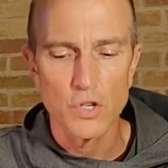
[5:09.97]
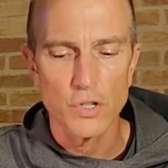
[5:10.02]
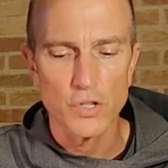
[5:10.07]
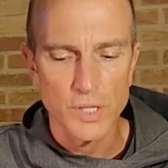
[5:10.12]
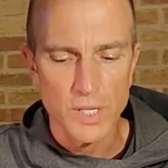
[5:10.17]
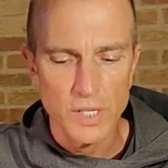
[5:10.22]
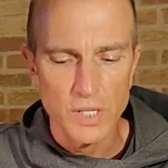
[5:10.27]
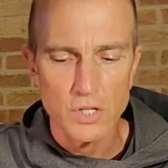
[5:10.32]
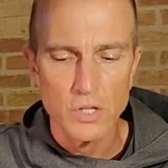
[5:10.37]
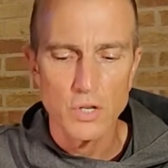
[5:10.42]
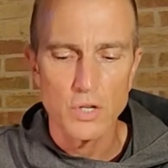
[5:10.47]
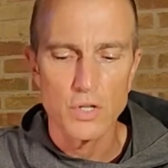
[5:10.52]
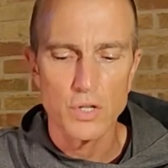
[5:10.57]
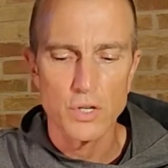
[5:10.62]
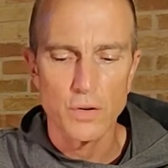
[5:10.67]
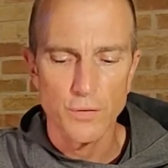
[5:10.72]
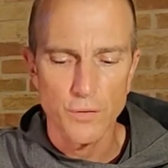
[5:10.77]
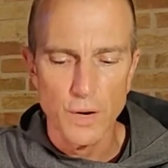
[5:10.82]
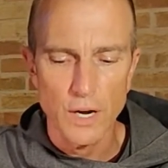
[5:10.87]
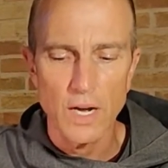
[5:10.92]
or sisters
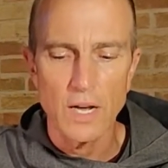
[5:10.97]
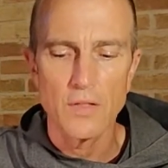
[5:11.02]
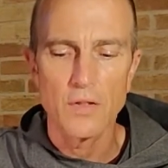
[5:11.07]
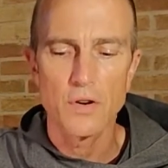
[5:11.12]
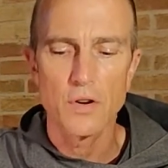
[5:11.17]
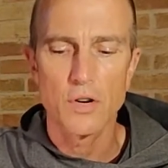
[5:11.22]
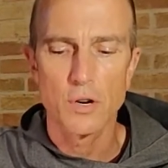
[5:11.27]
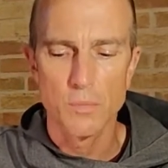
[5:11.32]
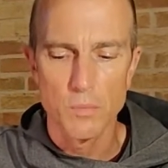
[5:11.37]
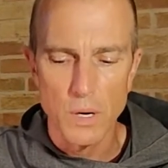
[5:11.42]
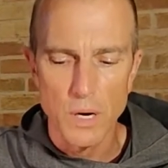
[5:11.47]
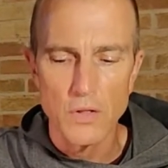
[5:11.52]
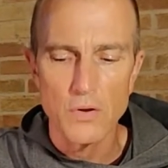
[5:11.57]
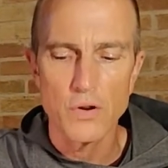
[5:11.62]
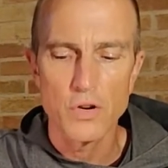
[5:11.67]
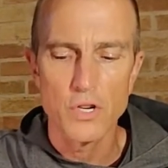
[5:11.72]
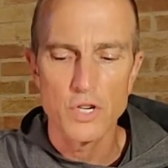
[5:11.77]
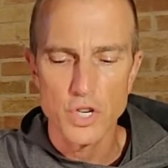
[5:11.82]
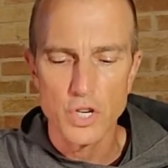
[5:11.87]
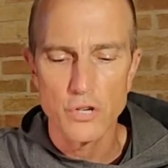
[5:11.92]
or father or
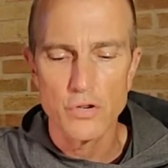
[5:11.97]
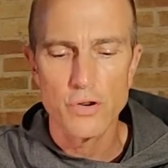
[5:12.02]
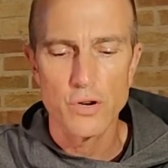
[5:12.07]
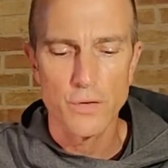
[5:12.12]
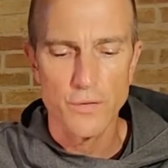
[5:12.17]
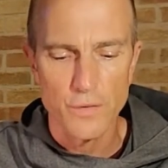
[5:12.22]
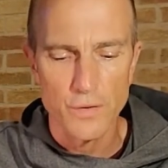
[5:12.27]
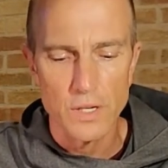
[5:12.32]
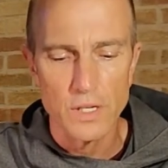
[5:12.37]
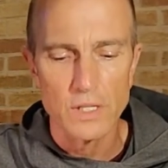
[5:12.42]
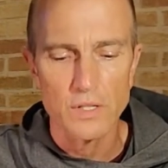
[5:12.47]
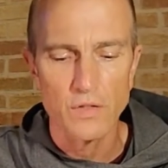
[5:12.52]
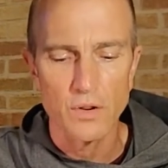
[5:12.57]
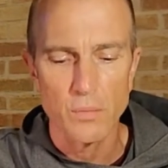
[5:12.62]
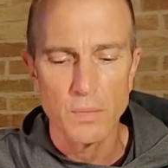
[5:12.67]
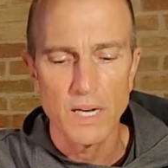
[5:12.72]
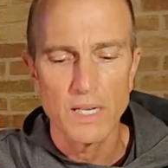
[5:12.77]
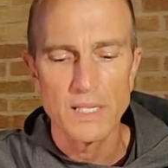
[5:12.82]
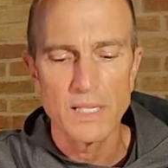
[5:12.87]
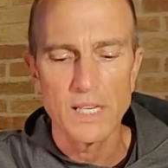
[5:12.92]
mother or children or fields for
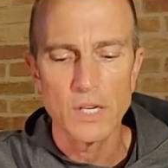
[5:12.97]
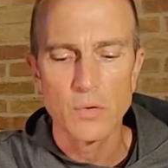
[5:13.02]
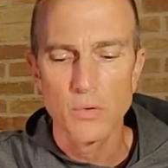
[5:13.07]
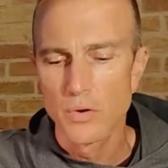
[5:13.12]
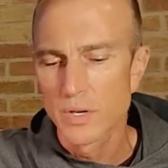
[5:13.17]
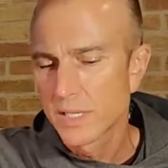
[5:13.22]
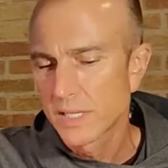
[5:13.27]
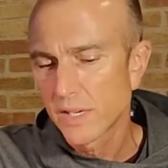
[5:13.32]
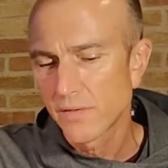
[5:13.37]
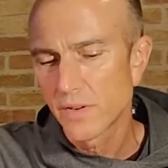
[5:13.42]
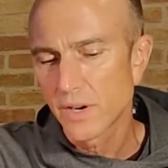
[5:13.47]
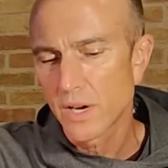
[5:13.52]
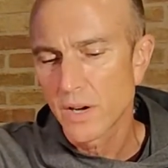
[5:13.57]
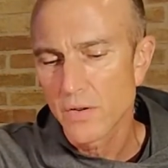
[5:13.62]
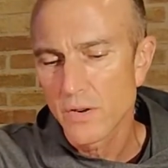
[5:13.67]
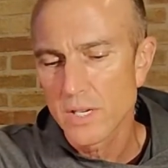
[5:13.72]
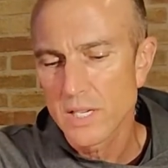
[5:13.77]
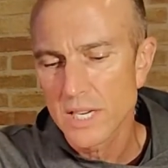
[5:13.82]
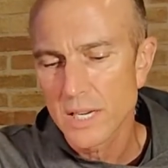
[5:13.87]
my sake will receive 100